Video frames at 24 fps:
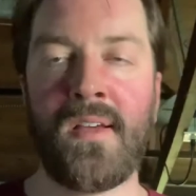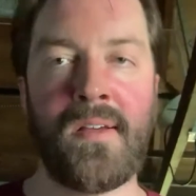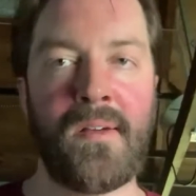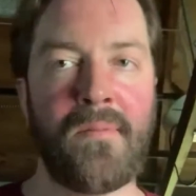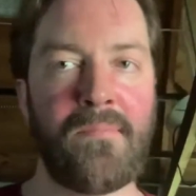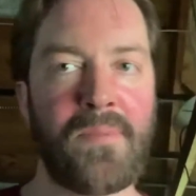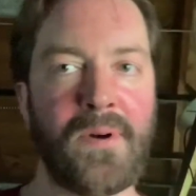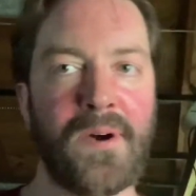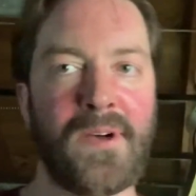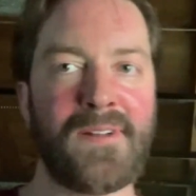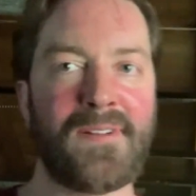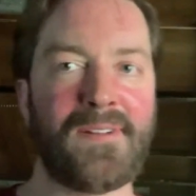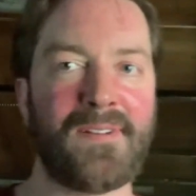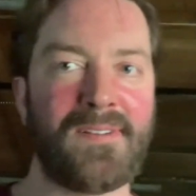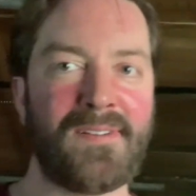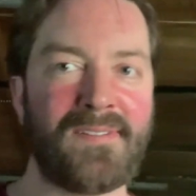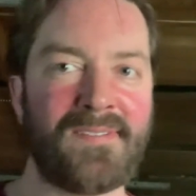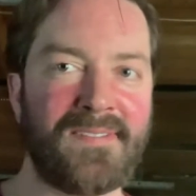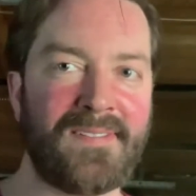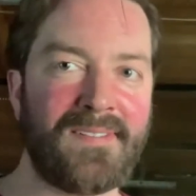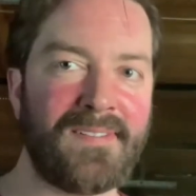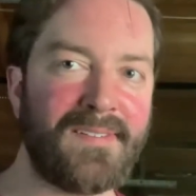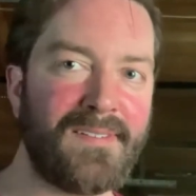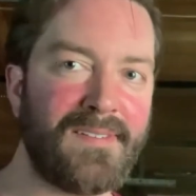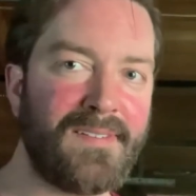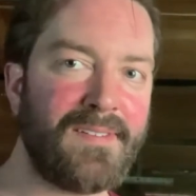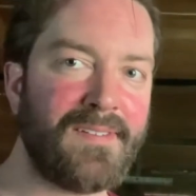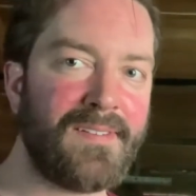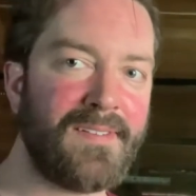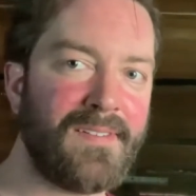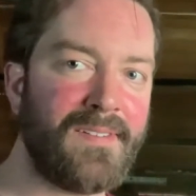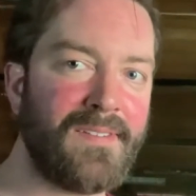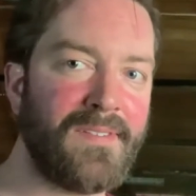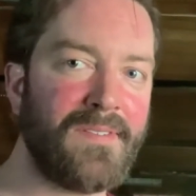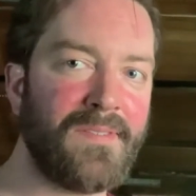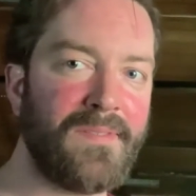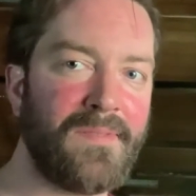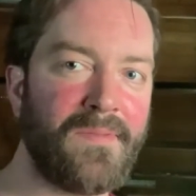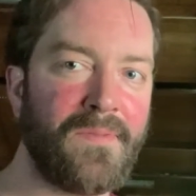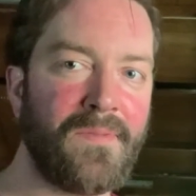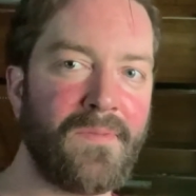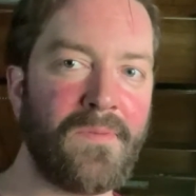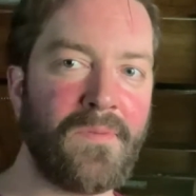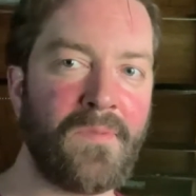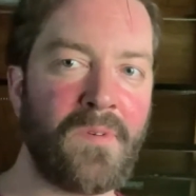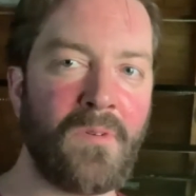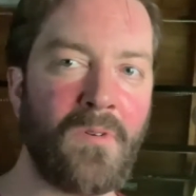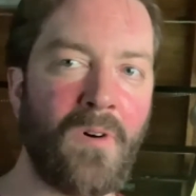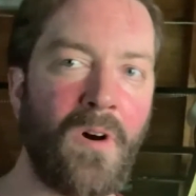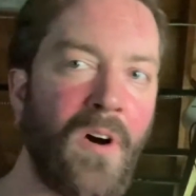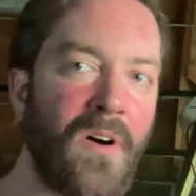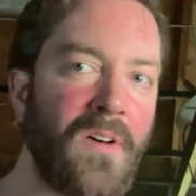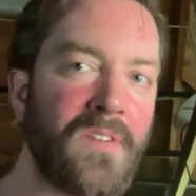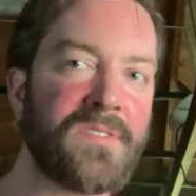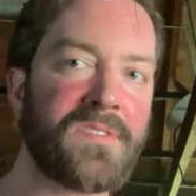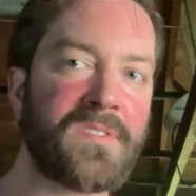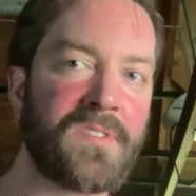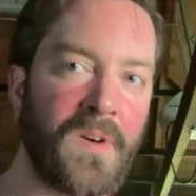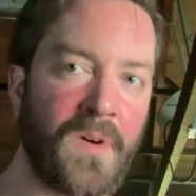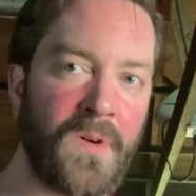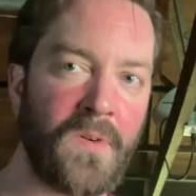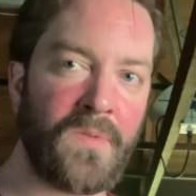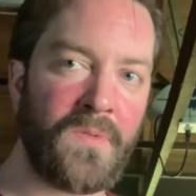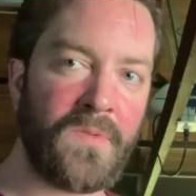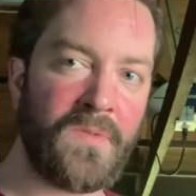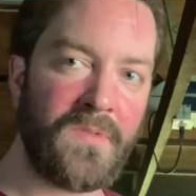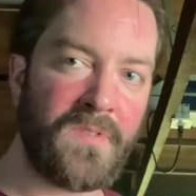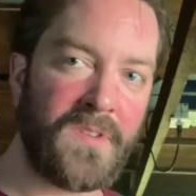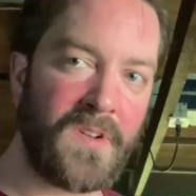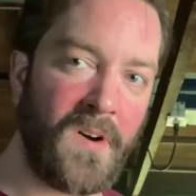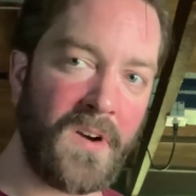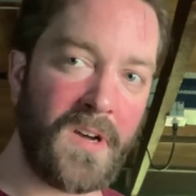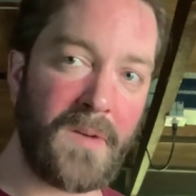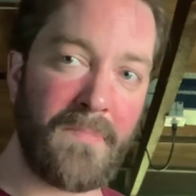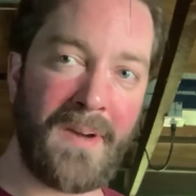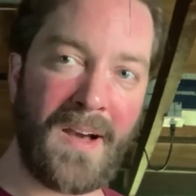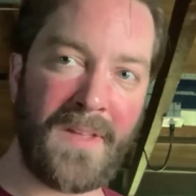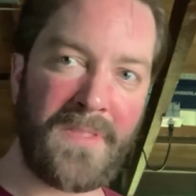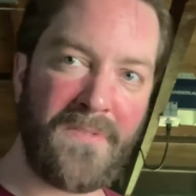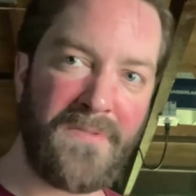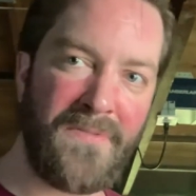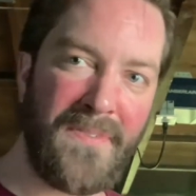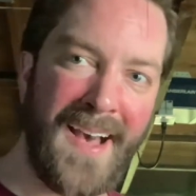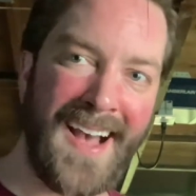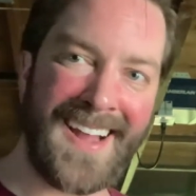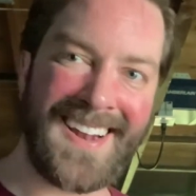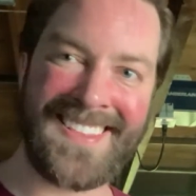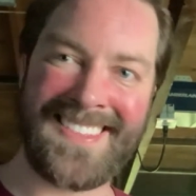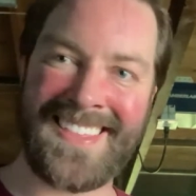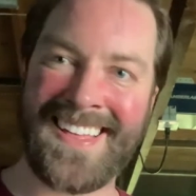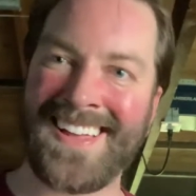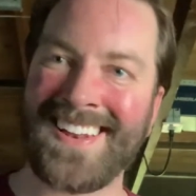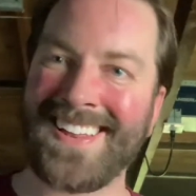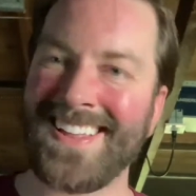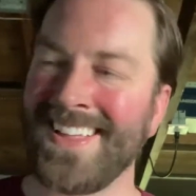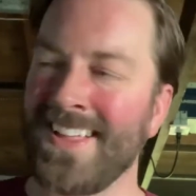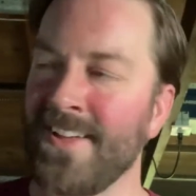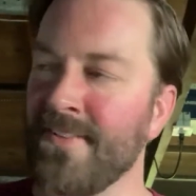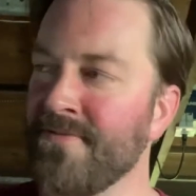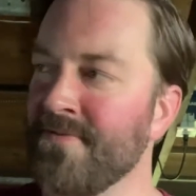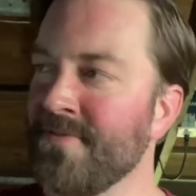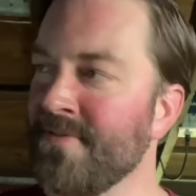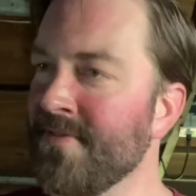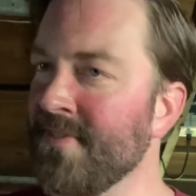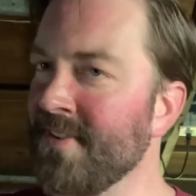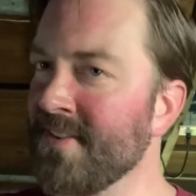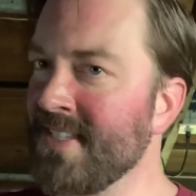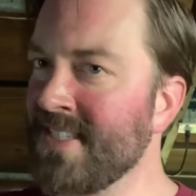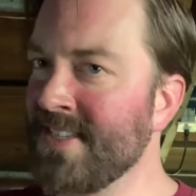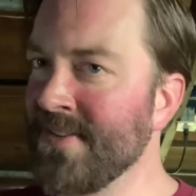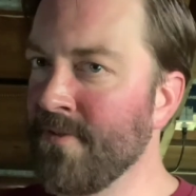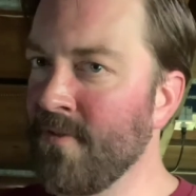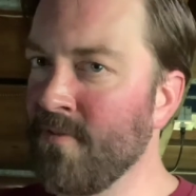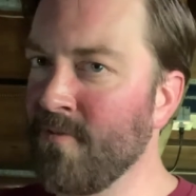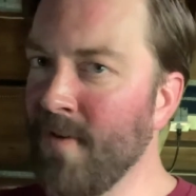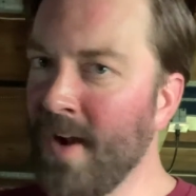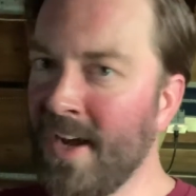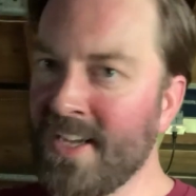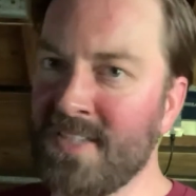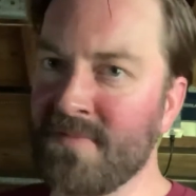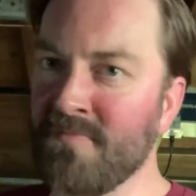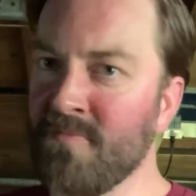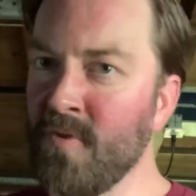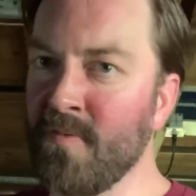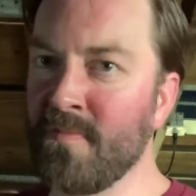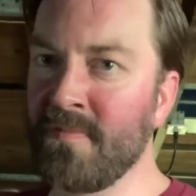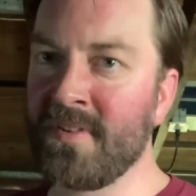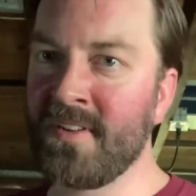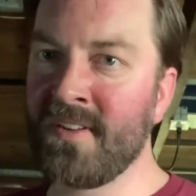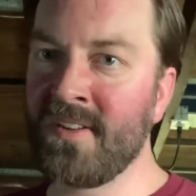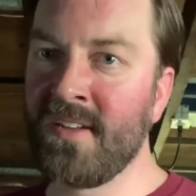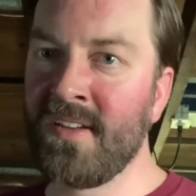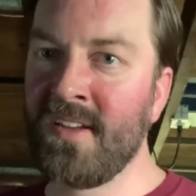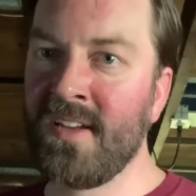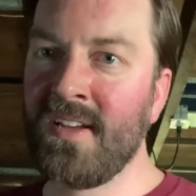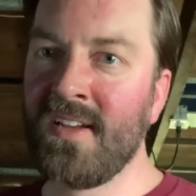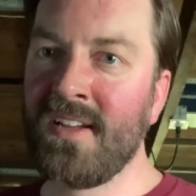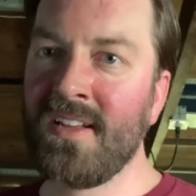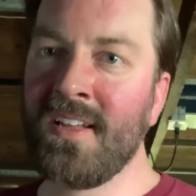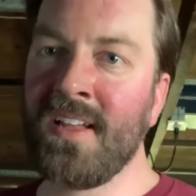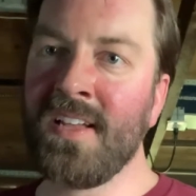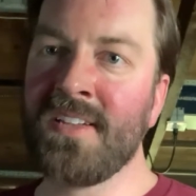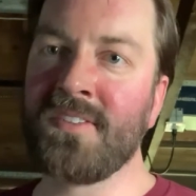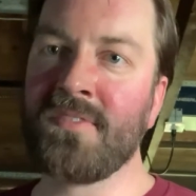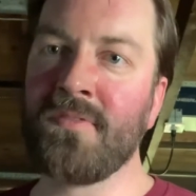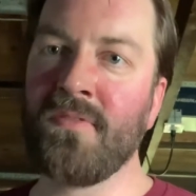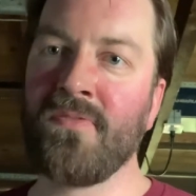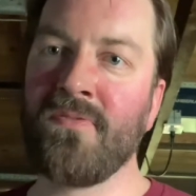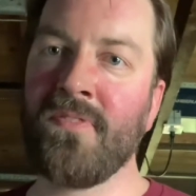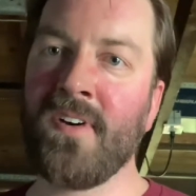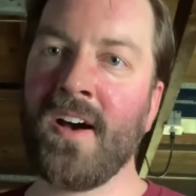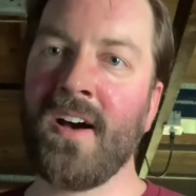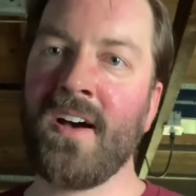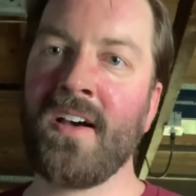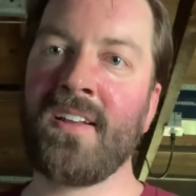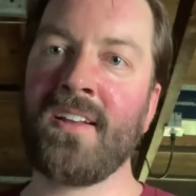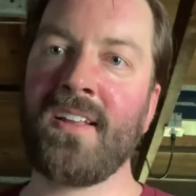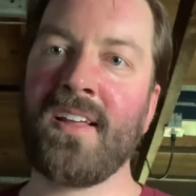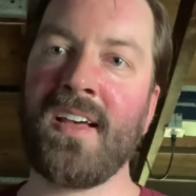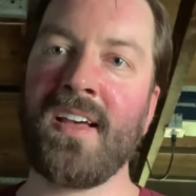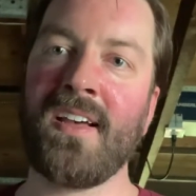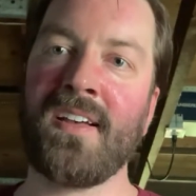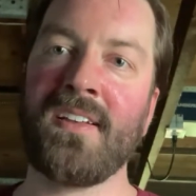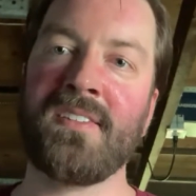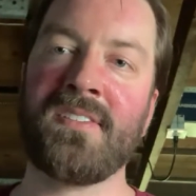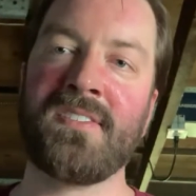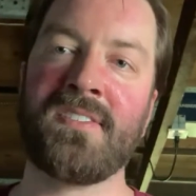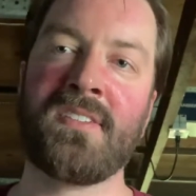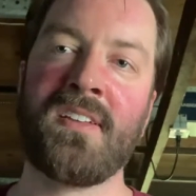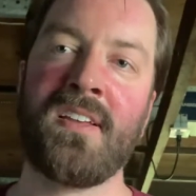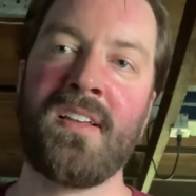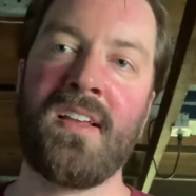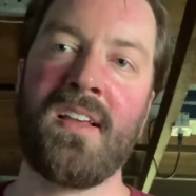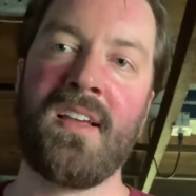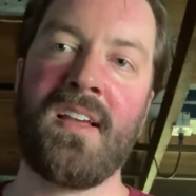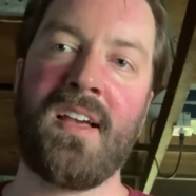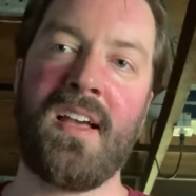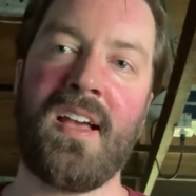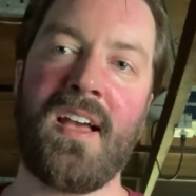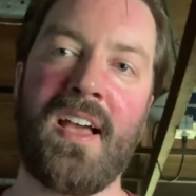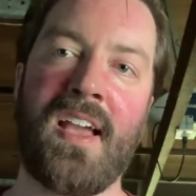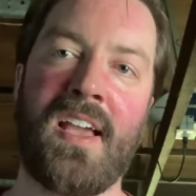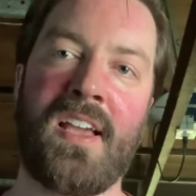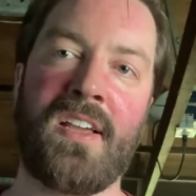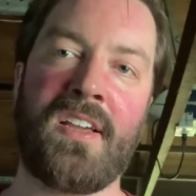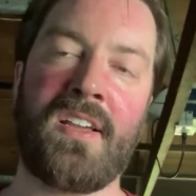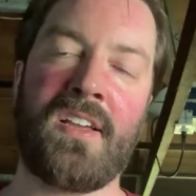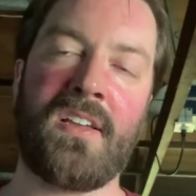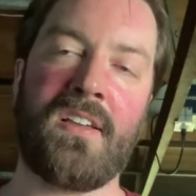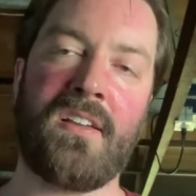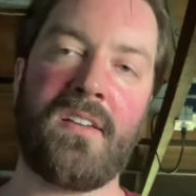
But we will also talk about the fact that if the civil rights movement is defined as a